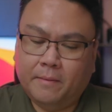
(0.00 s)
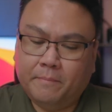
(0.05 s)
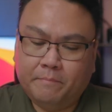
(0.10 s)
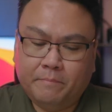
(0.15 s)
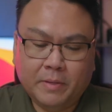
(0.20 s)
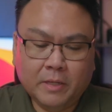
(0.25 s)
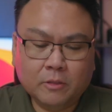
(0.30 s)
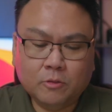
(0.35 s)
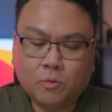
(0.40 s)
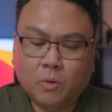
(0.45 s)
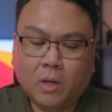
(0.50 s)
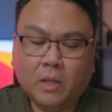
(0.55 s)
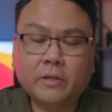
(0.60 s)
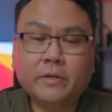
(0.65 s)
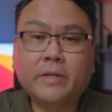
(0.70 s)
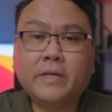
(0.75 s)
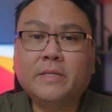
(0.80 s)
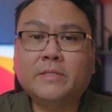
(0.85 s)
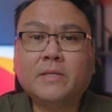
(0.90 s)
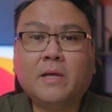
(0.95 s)
Build
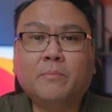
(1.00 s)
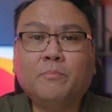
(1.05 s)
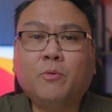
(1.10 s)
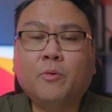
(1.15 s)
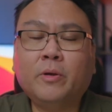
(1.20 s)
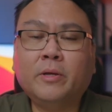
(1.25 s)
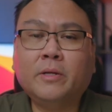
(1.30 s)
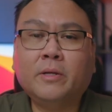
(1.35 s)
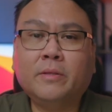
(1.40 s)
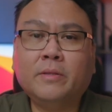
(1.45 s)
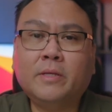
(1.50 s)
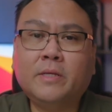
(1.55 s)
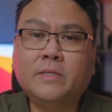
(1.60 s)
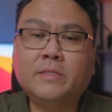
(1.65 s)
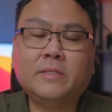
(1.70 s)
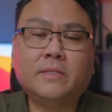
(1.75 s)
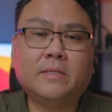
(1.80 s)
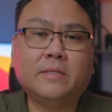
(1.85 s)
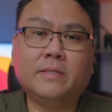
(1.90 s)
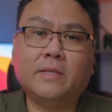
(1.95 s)
quality is on point on
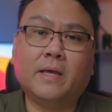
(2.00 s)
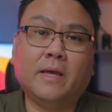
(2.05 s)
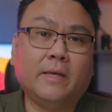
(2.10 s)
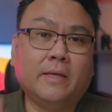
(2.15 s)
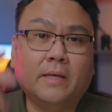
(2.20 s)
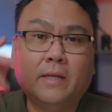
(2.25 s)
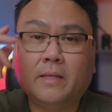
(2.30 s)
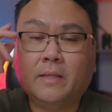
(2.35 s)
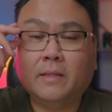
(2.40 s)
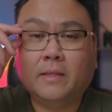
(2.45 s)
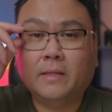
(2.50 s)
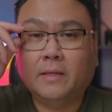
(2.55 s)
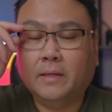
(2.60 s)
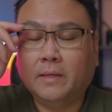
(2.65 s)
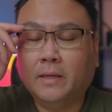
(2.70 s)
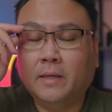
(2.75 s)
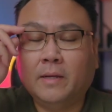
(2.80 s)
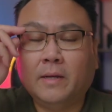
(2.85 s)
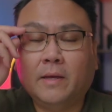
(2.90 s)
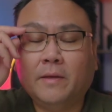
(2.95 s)
these.
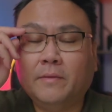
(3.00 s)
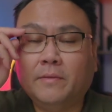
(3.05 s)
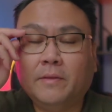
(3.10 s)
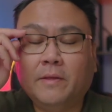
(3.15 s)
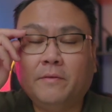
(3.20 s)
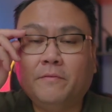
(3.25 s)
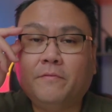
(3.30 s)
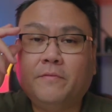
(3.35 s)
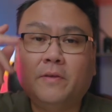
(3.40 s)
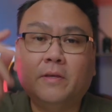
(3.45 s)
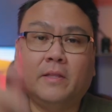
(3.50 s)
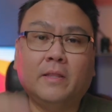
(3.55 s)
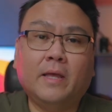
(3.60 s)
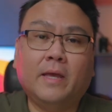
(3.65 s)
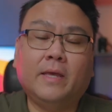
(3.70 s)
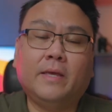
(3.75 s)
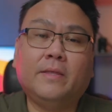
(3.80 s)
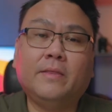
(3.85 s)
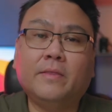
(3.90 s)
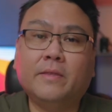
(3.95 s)
They feel
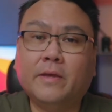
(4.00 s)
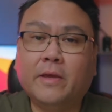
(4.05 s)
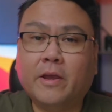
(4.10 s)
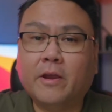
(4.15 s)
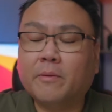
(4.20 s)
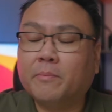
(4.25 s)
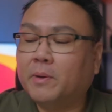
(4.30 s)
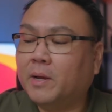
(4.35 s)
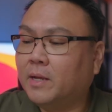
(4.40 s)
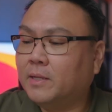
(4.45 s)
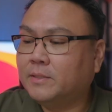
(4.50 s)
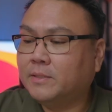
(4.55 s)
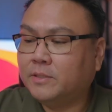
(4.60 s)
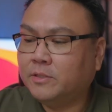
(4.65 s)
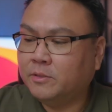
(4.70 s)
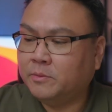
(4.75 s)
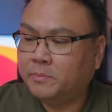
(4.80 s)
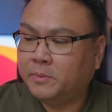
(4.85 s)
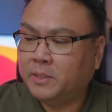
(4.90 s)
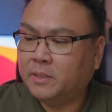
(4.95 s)
like the AirPods
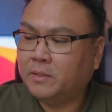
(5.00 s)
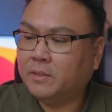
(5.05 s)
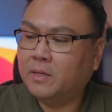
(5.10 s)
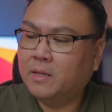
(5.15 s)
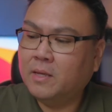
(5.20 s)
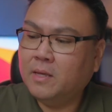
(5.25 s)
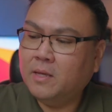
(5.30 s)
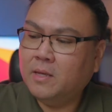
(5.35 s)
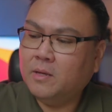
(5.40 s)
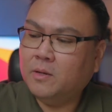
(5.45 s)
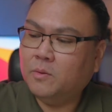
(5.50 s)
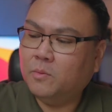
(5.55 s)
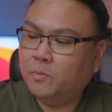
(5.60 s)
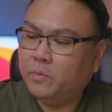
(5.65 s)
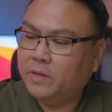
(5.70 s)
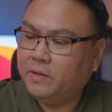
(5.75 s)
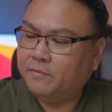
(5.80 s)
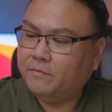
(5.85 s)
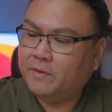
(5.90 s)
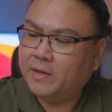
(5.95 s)
to me.
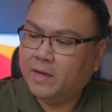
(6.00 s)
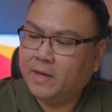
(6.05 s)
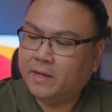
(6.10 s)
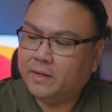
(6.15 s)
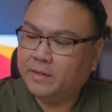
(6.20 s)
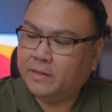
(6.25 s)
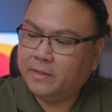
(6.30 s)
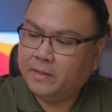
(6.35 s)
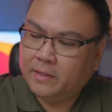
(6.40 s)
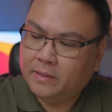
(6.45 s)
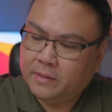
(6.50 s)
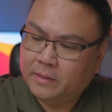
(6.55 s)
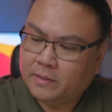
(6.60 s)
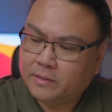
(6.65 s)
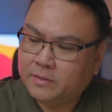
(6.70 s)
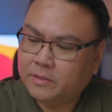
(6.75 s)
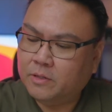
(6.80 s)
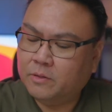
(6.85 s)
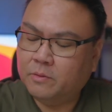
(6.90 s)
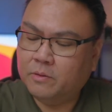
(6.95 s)
We've got, again,
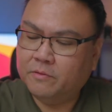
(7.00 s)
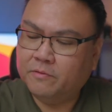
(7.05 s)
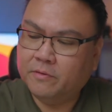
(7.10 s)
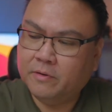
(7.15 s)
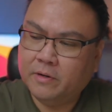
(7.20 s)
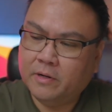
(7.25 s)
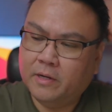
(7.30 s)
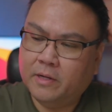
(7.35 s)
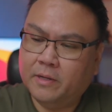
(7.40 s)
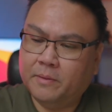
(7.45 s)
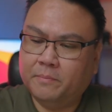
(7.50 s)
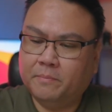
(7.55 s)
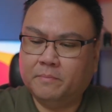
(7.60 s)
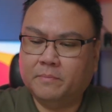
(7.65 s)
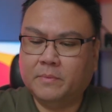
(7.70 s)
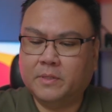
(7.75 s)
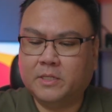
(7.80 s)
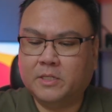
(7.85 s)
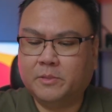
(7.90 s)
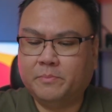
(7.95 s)
let's go over
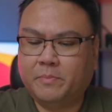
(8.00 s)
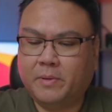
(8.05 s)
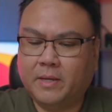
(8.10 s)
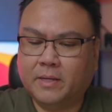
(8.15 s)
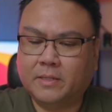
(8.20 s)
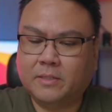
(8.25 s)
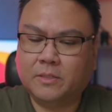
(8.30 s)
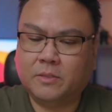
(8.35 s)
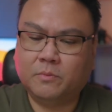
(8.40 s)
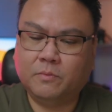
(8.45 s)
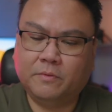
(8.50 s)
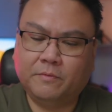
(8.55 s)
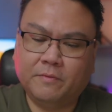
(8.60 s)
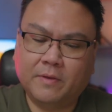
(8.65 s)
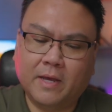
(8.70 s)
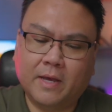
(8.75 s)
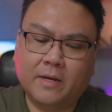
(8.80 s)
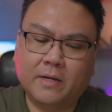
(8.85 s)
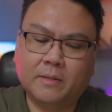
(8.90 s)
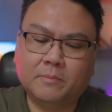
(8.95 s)
specs. We've
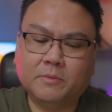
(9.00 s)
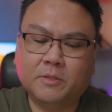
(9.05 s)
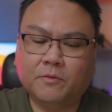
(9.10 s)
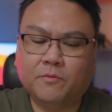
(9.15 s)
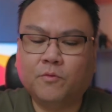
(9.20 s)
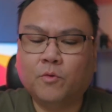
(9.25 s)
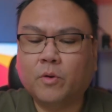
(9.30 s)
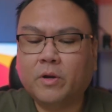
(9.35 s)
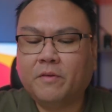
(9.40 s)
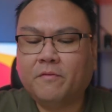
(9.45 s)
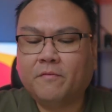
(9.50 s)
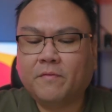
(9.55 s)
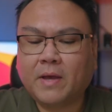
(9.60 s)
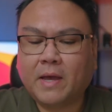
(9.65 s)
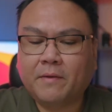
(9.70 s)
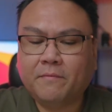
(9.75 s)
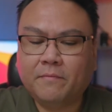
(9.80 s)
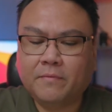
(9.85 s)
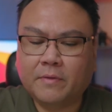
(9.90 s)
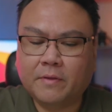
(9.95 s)
got up to
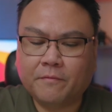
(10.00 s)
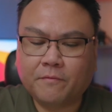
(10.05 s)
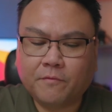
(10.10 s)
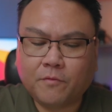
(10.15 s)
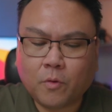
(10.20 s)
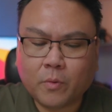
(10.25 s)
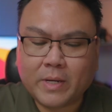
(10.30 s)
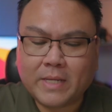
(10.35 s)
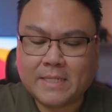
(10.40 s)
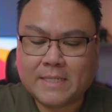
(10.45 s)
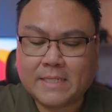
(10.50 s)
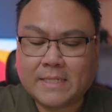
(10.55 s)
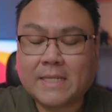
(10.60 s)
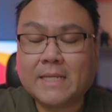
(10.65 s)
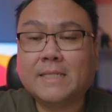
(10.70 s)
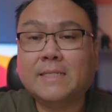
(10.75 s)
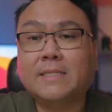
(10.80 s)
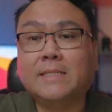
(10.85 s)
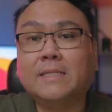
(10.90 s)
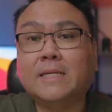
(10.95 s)

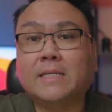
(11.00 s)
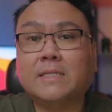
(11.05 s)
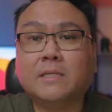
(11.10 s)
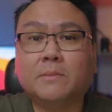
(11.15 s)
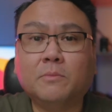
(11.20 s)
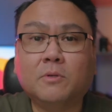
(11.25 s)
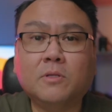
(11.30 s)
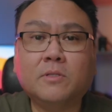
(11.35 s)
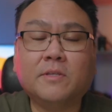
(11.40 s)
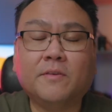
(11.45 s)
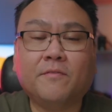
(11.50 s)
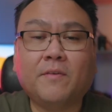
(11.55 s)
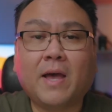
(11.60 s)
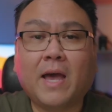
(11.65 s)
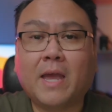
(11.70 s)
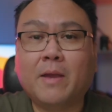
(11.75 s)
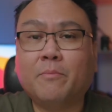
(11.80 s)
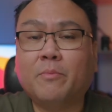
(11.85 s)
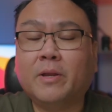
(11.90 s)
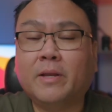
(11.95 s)
46 decibels of
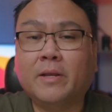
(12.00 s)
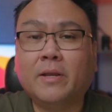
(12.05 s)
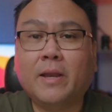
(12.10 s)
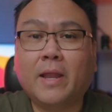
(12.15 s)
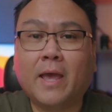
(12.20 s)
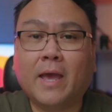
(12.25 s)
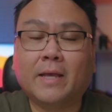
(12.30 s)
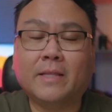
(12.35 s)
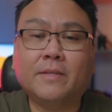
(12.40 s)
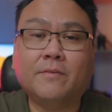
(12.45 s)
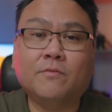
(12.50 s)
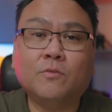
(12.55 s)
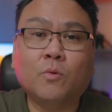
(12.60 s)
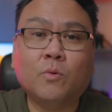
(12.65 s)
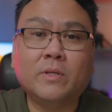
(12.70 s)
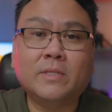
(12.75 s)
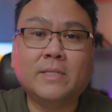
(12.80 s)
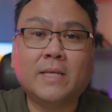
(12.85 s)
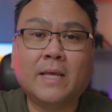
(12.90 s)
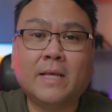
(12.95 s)
hybrid active
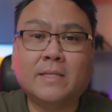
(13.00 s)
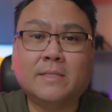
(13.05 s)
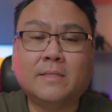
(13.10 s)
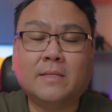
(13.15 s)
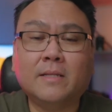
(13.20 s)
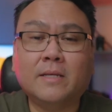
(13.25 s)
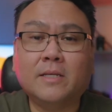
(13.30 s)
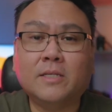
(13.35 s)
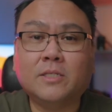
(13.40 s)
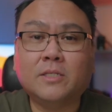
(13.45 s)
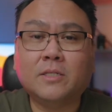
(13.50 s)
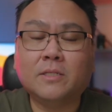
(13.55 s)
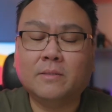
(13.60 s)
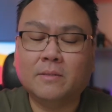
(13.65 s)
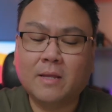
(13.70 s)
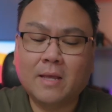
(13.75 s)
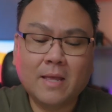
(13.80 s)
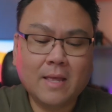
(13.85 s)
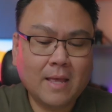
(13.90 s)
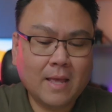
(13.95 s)
noise cancellation.
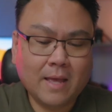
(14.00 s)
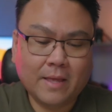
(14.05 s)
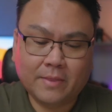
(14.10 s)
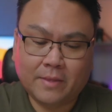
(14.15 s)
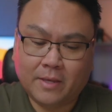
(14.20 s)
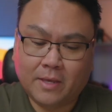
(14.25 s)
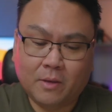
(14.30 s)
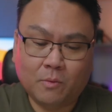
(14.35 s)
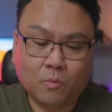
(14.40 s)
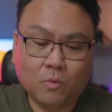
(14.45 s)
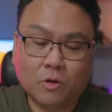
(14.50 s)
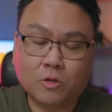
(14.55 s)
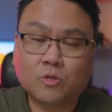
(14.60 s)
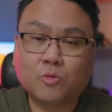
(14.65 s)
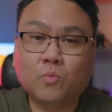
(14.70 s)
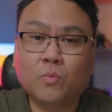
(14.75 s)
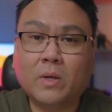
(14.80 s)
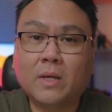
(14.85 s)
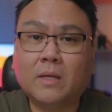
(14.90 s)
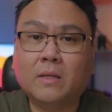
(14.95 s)
I think it
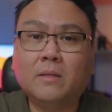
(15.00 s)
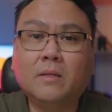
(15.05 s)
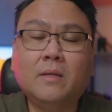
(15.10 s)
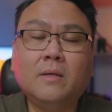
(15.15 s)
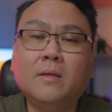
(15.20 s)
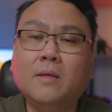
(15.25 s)
works well.